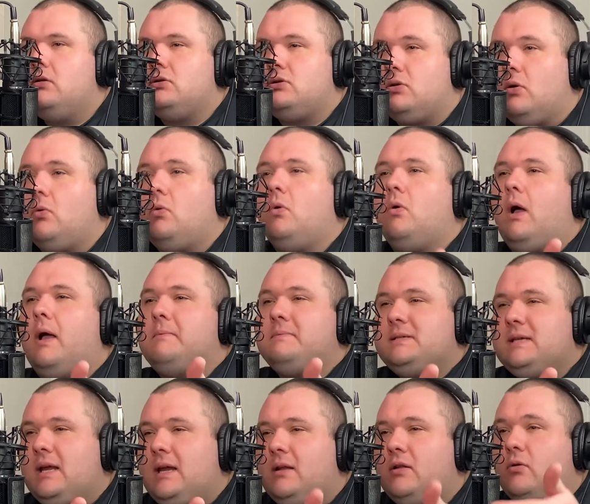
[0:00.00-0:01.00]
So I'm
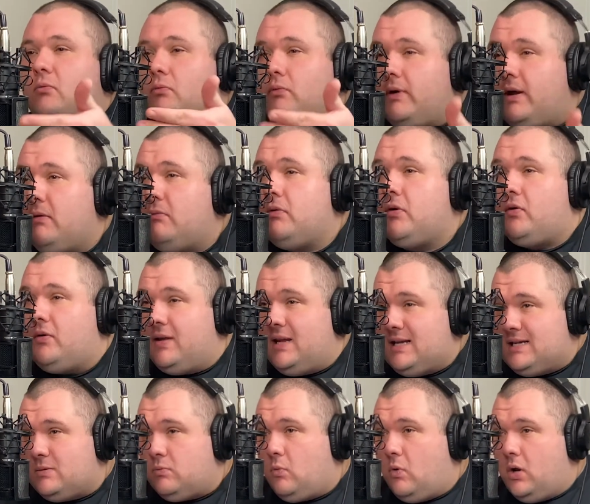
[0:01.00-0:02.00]
saying the
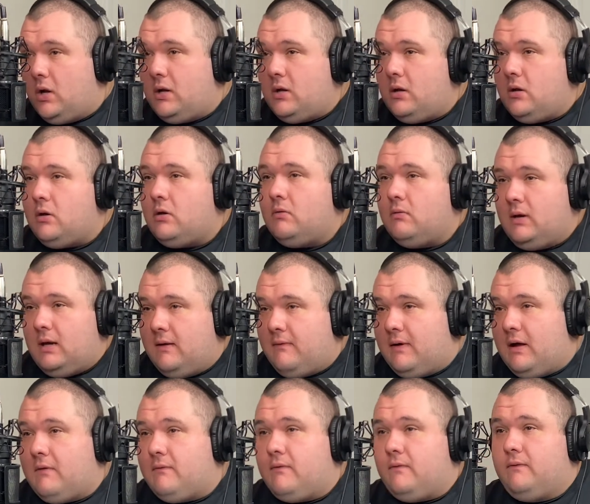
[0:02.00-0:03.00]
re-release one you give
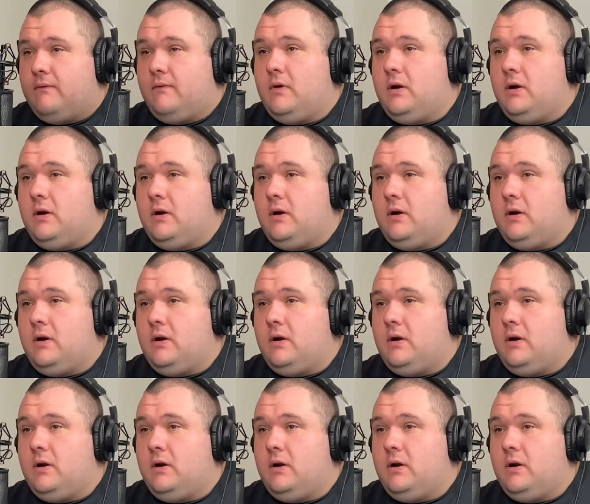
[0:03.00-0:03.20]
out for free.